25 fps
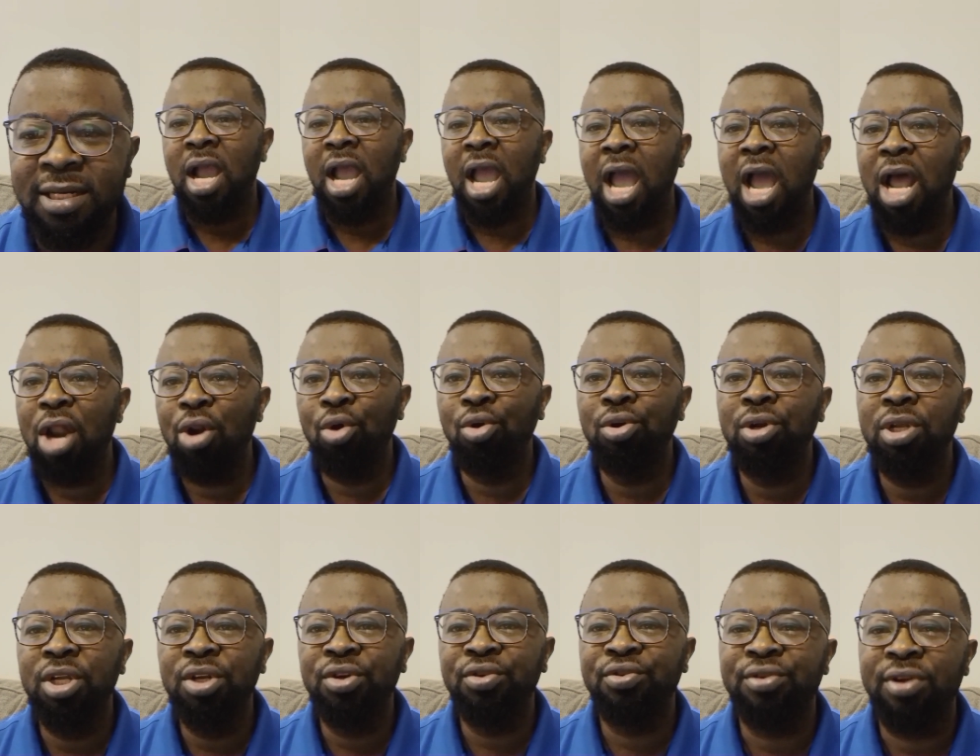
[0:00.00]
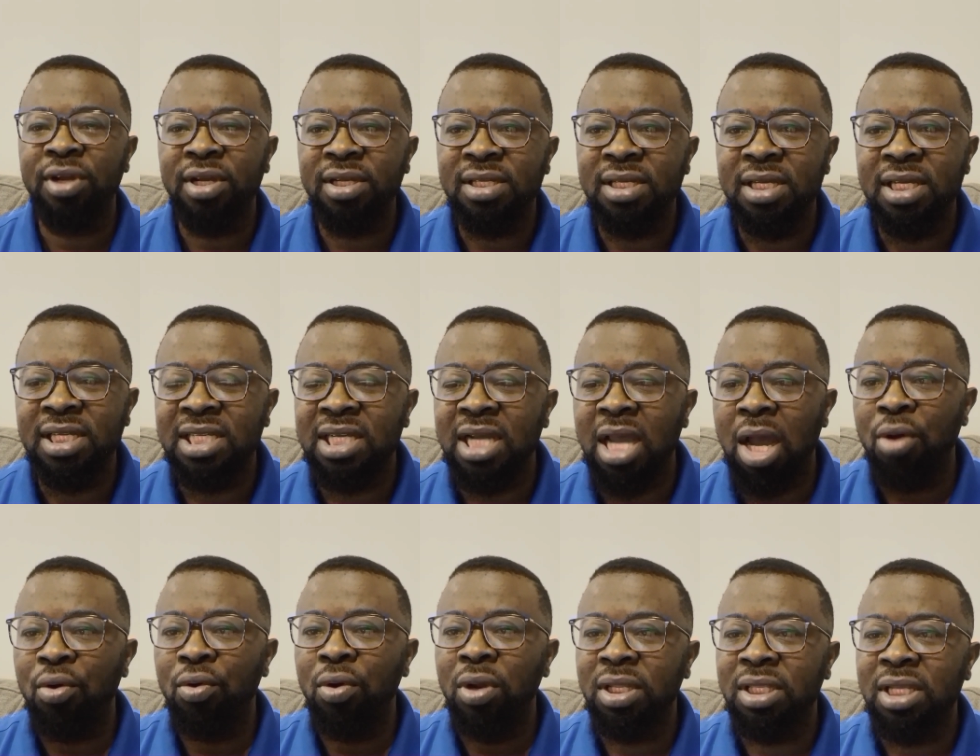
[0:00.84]
Car loan interest is
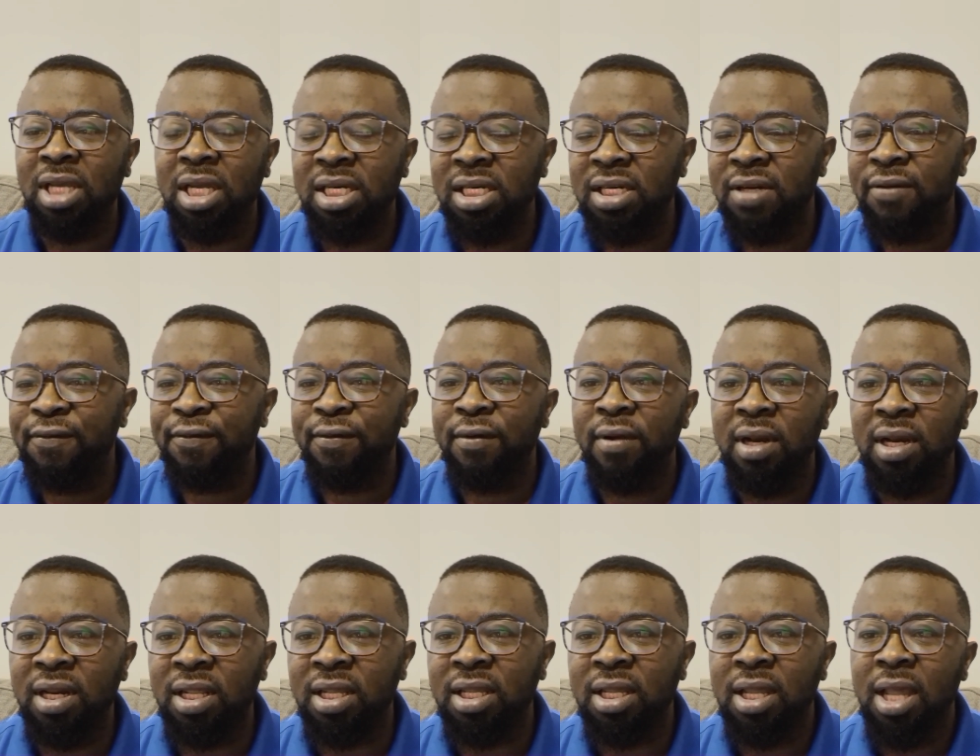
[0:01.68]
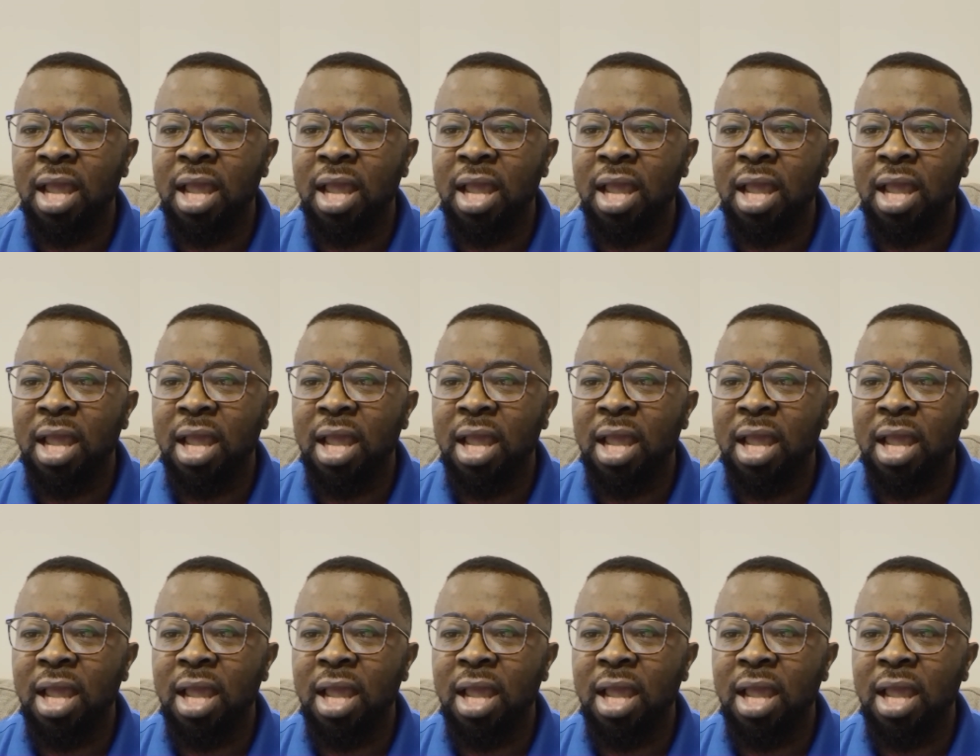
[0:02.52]
calculated differently